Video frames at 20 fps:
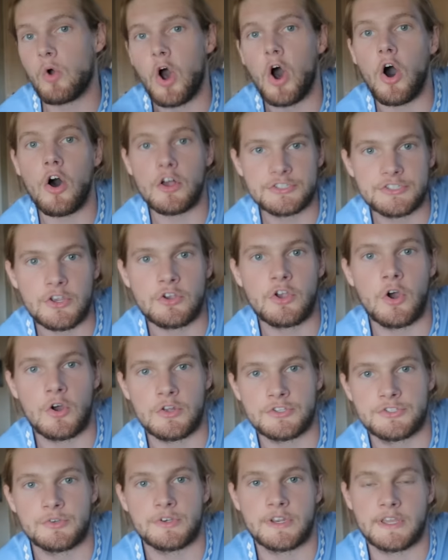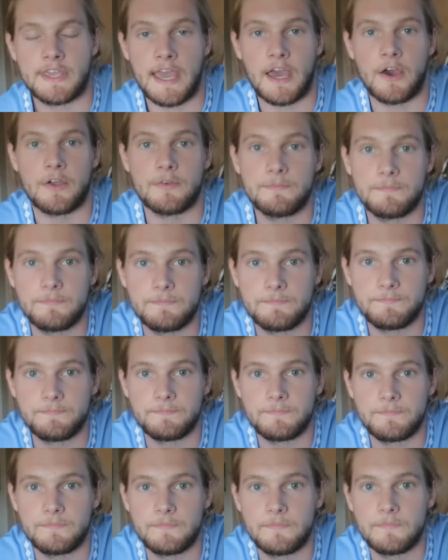will also go into an account.
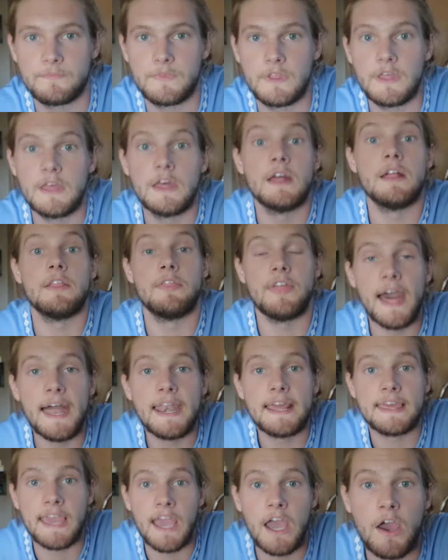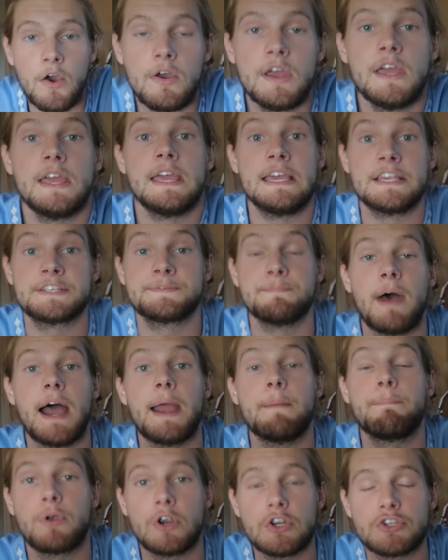That account is
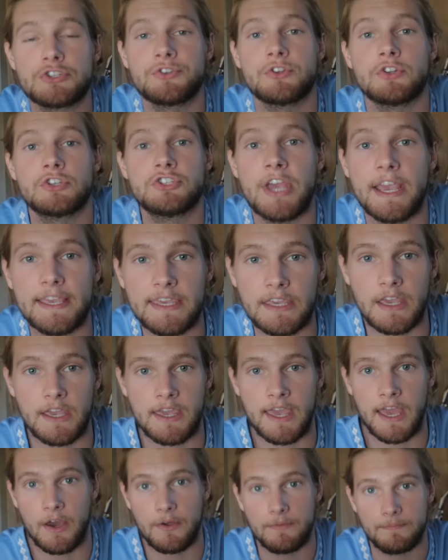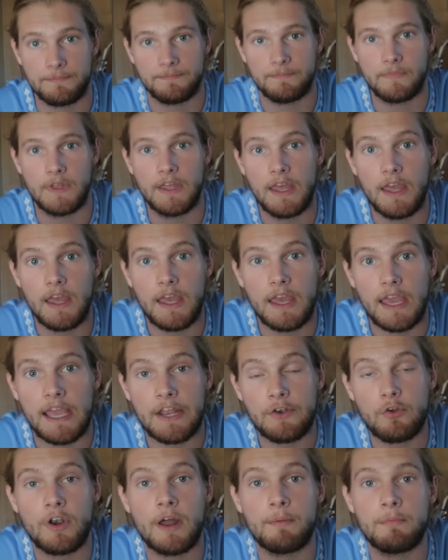my personal checking account.
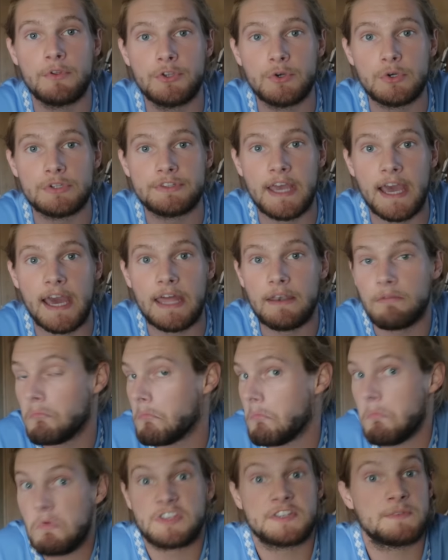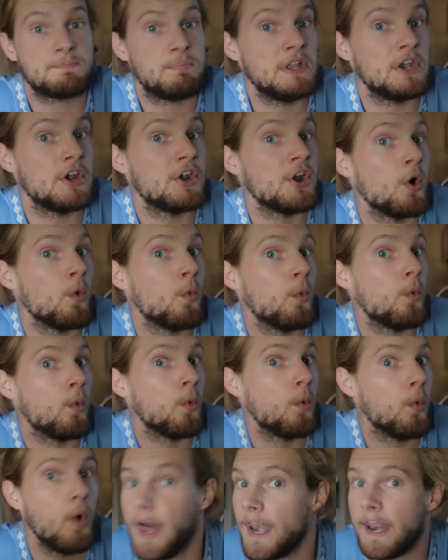And you know what I'm gonna do with that? Spend it
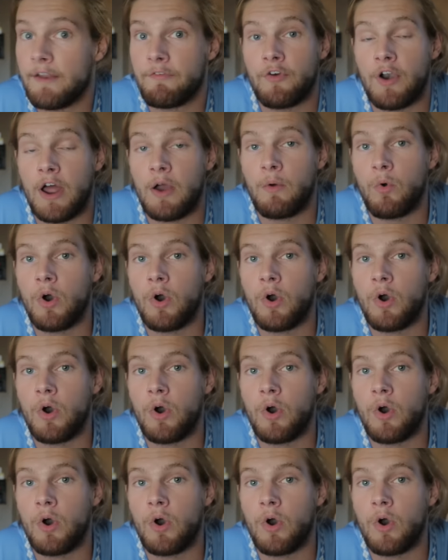on whatever I